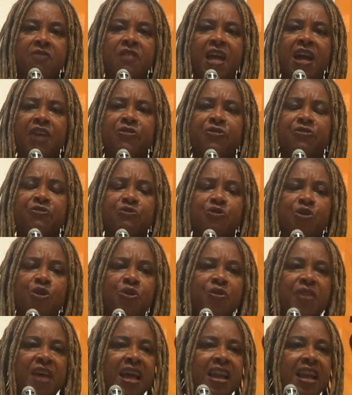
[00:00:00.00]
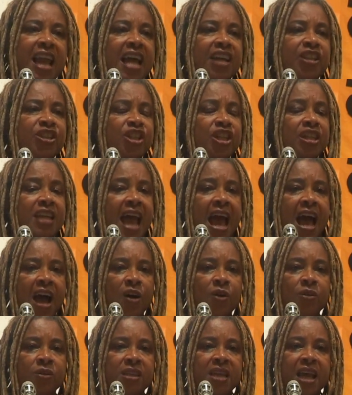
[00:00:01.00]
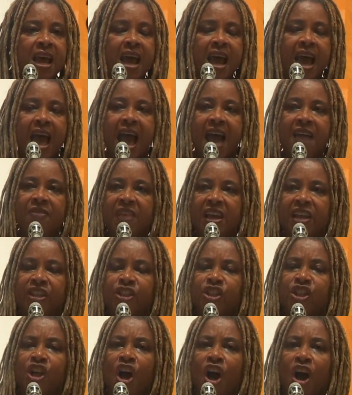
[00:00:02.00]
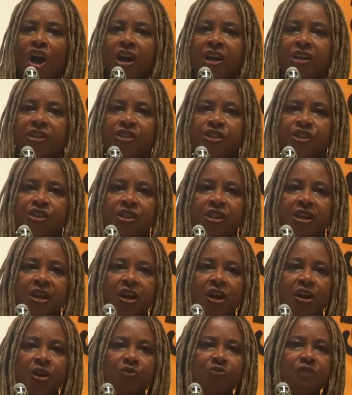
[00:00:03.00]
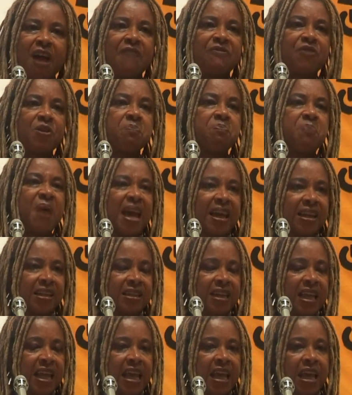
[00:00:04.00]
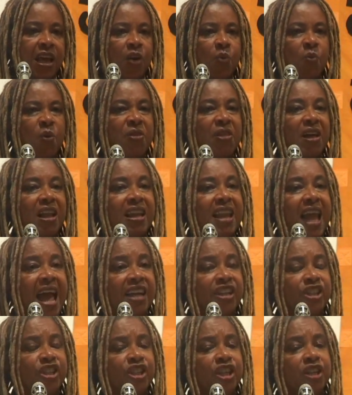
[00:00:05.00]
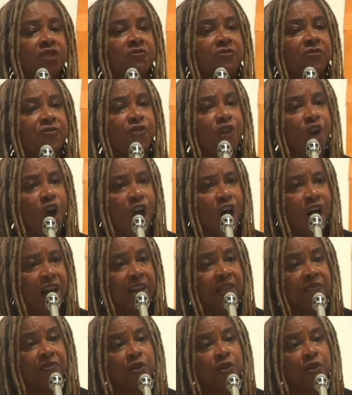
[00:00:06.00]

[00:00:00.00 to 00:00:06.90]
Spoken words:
They threw the election out and they charged Reverend Pinckney with election fraud.